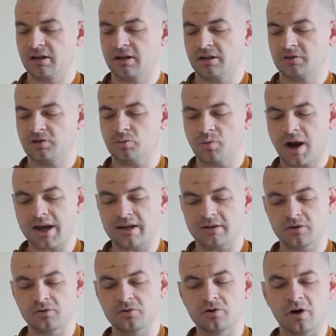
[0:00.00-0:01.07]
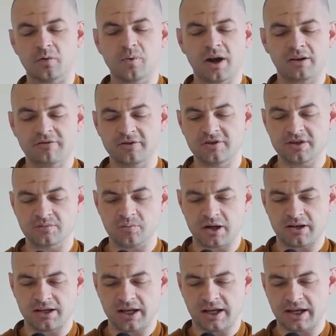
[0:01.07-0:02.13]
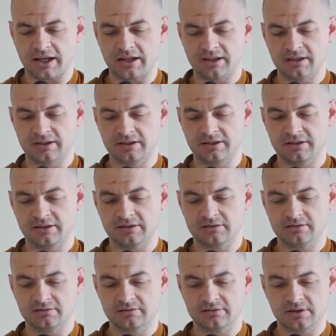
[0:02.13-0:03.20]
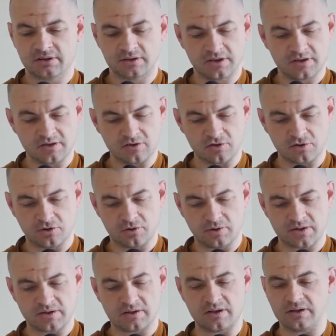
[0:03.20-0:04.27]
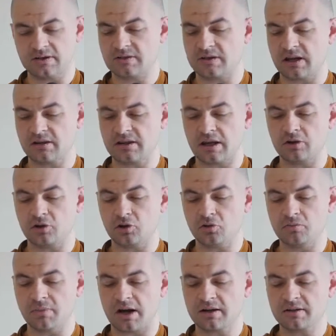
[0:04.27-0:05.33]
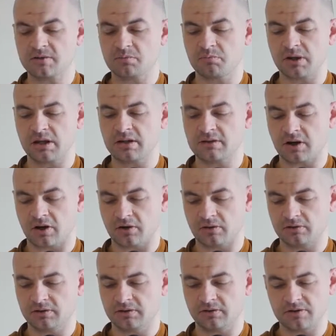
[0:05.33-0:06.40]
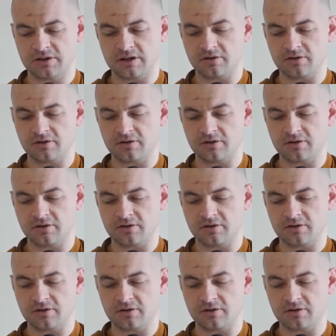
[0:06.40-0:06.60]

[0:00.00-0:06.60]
to wait could not wait for just one day. Is it true, as it is said, that you monks, being told, did